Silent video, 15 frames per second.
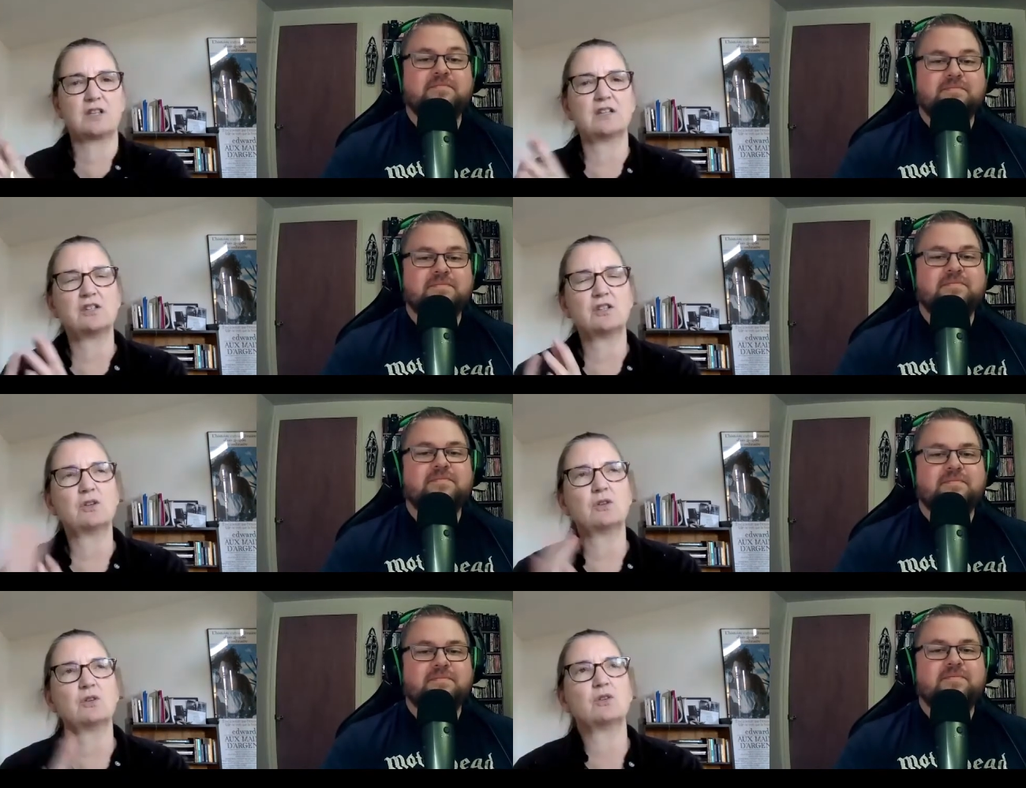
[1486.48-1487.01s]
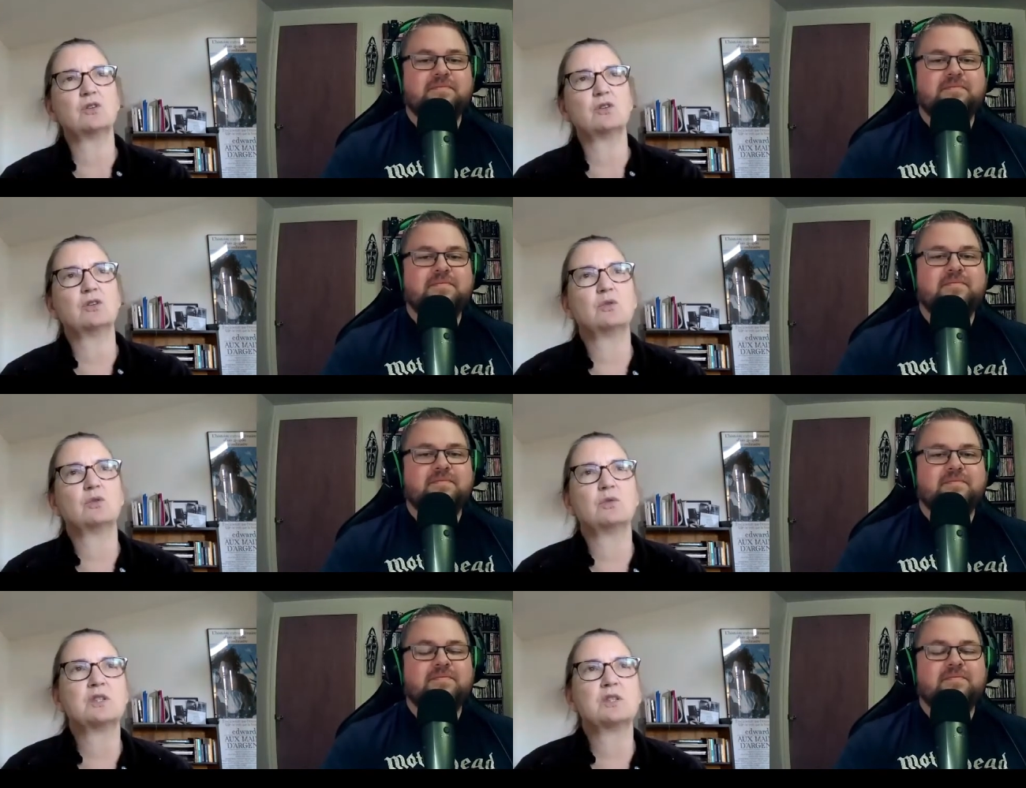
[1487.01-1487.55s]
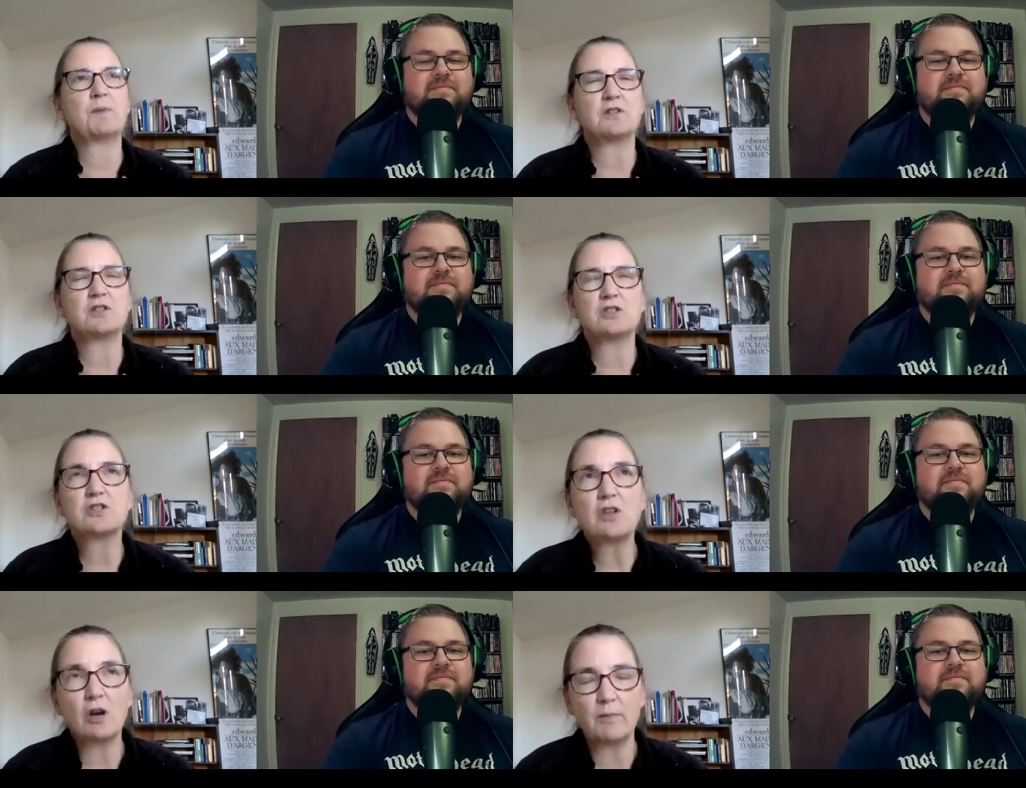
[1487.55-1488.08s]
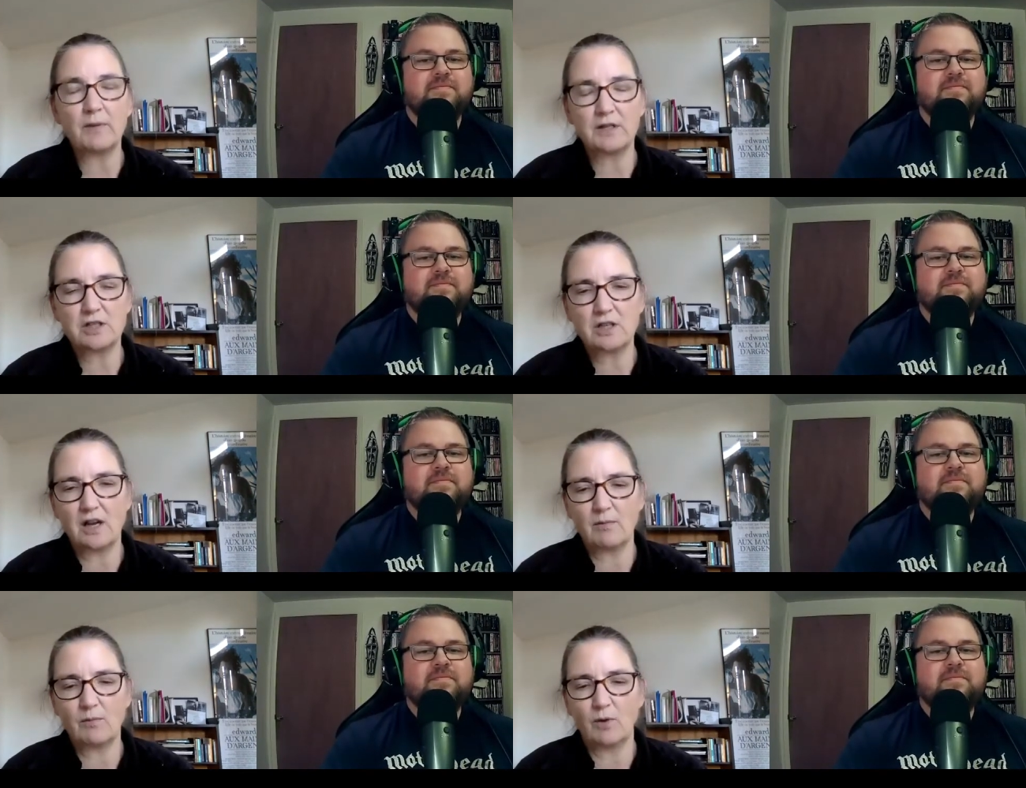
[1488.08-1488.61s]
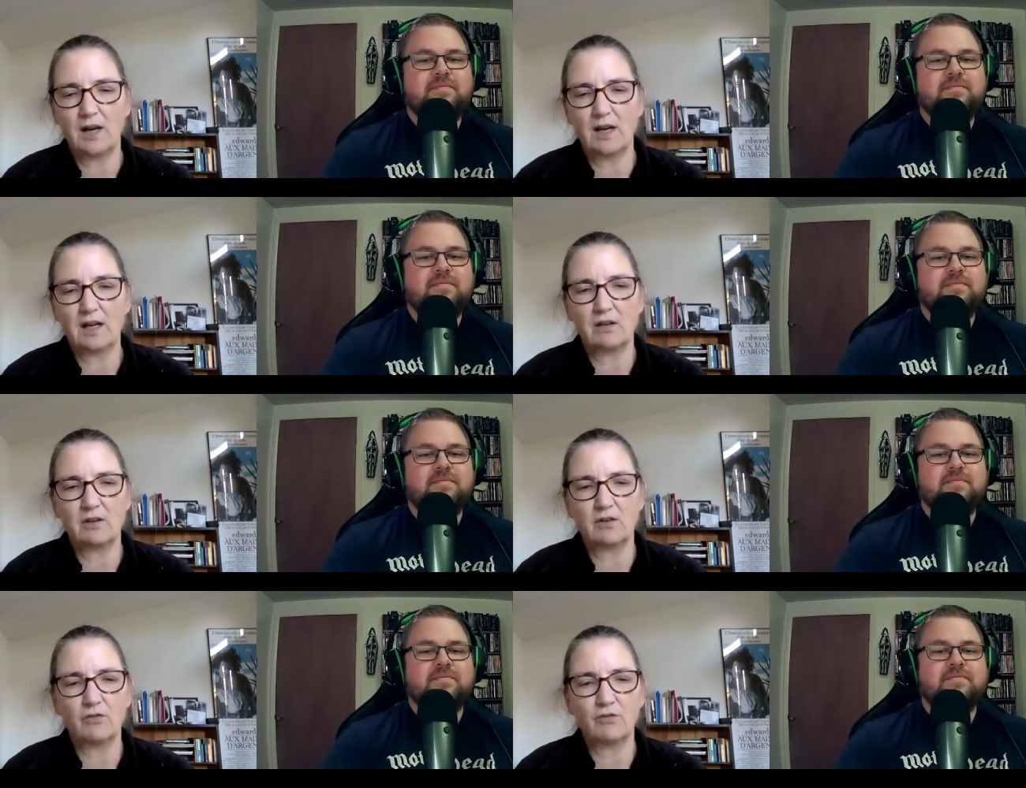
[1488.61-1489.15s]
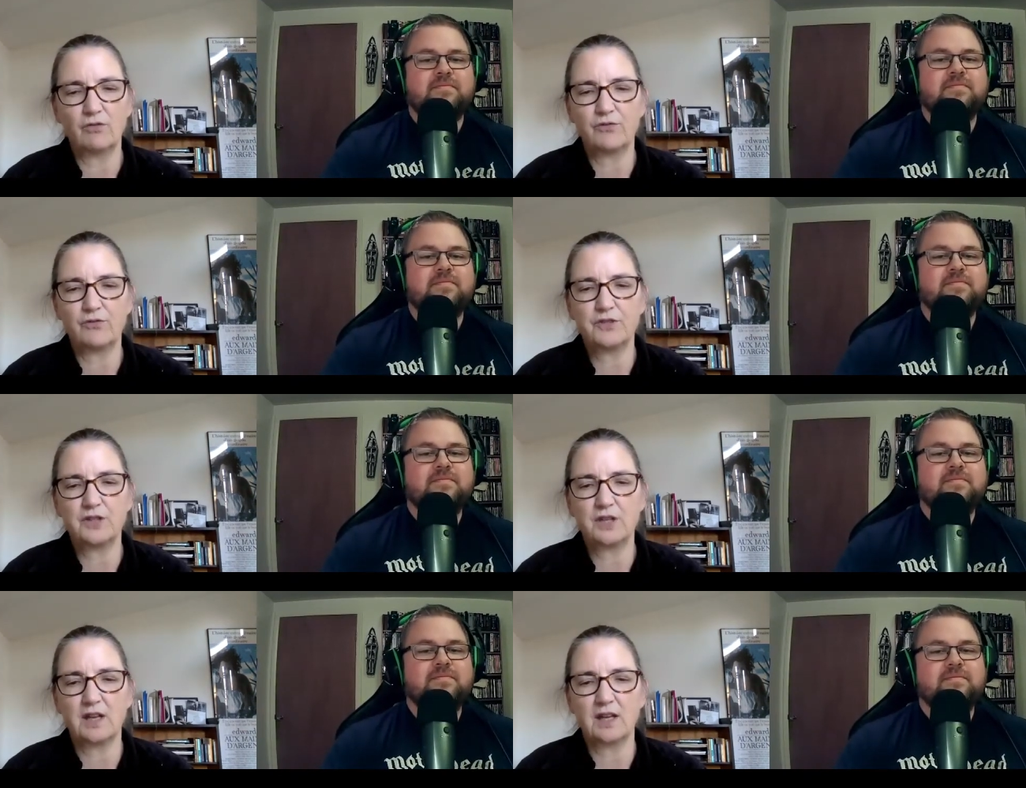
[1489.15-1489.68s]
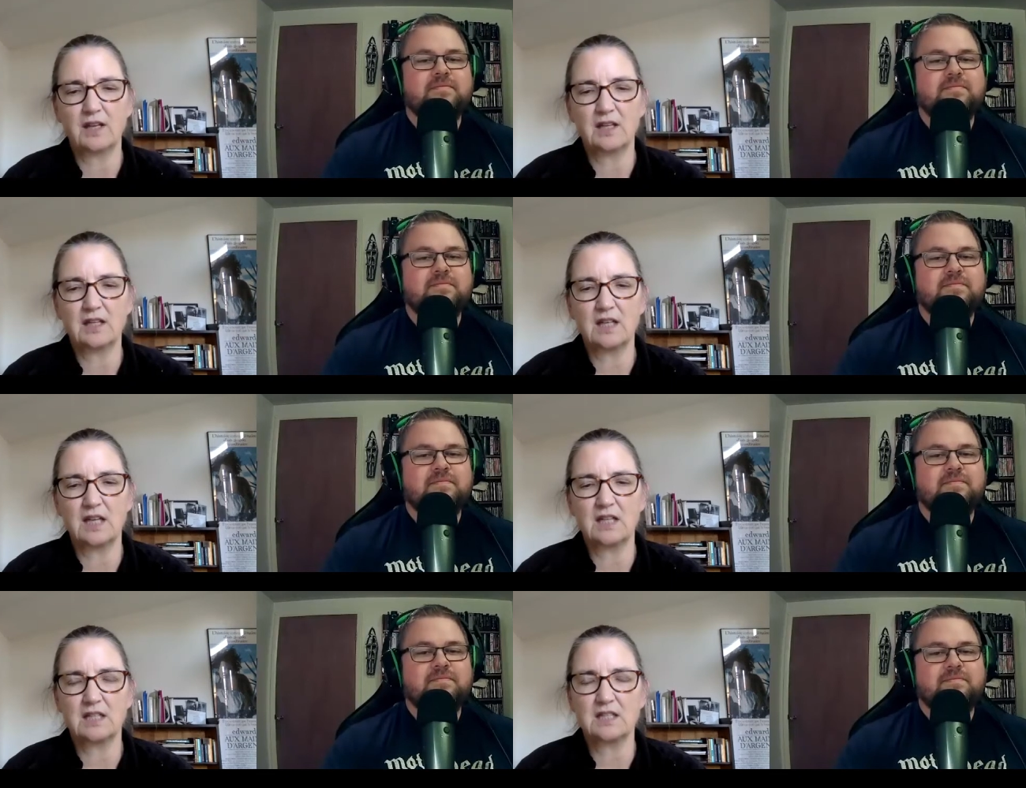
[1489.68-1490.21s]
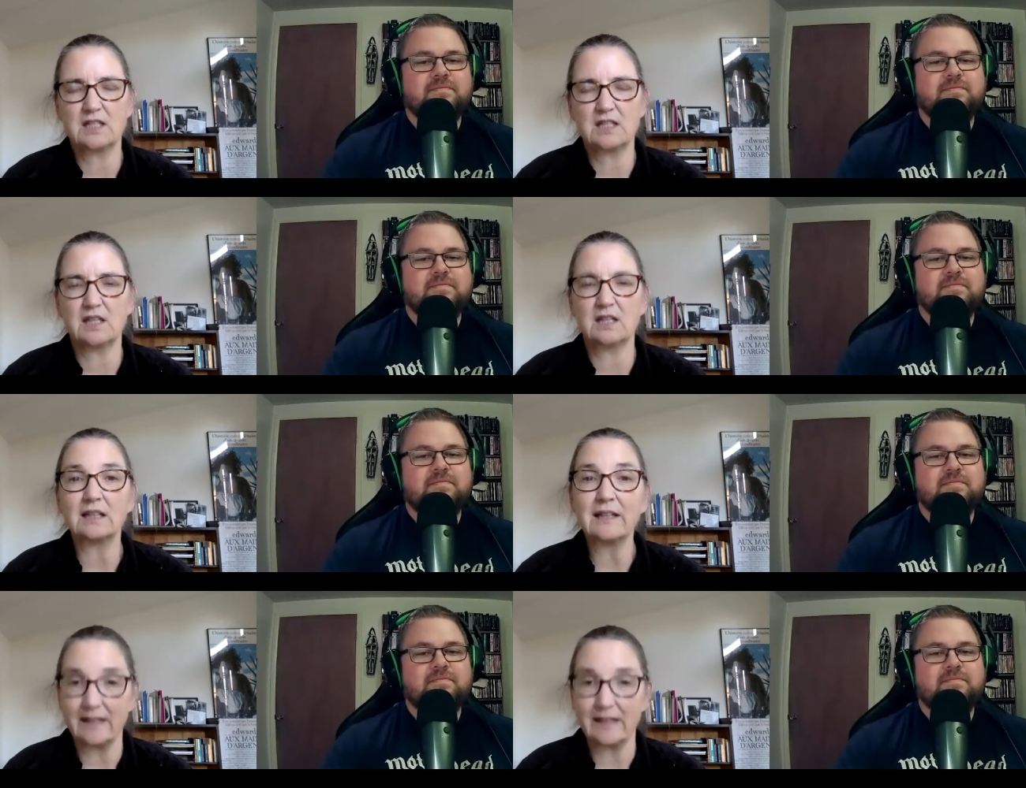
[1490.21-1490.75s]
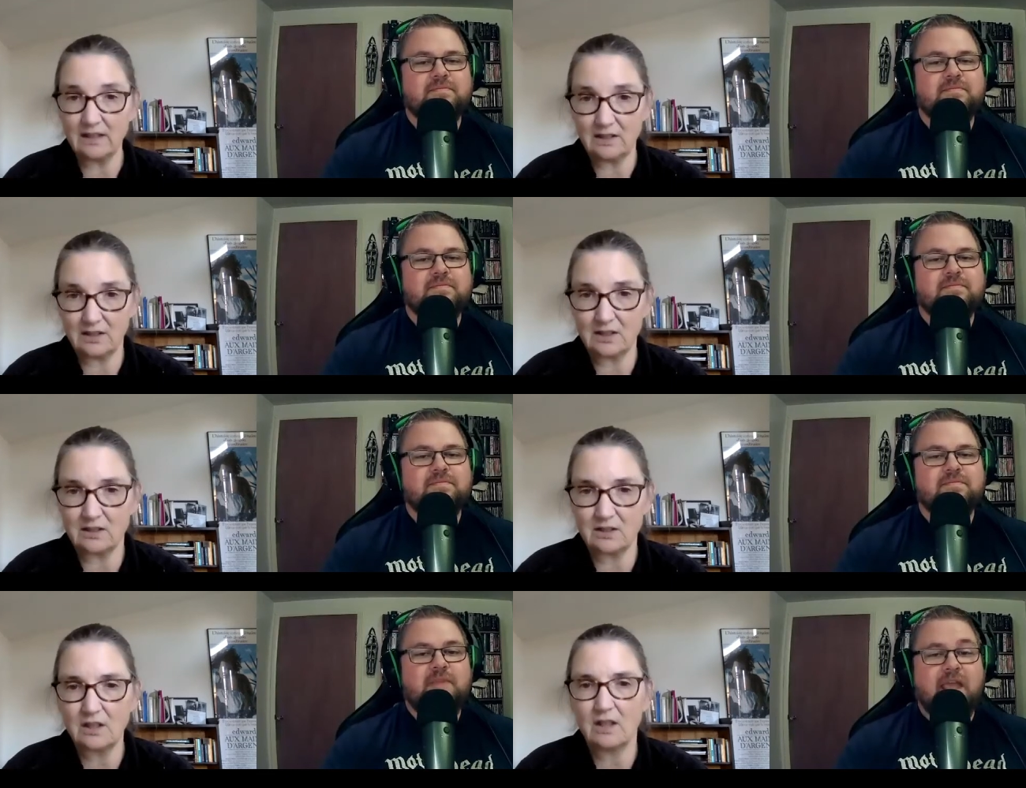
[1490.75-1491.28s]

Speaker 1: days, you, you would spend so much time waiting to get a, a scene lit.